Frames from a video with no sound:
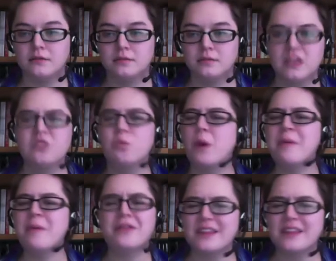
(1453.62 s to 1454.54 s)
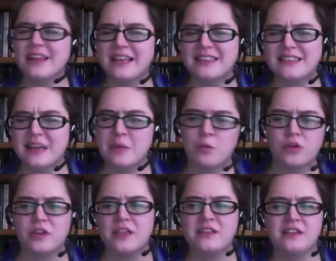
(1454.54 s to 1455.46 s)
he's way better than like Sam
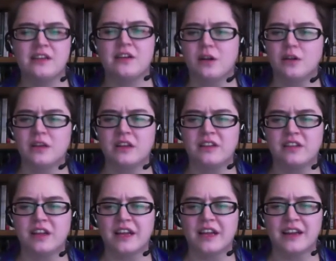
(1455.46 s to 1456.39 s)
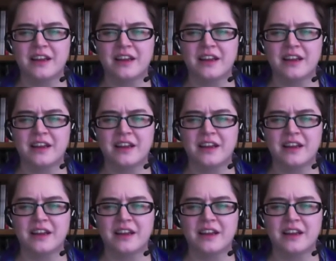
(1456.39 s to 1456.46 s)
Worthington or all these like.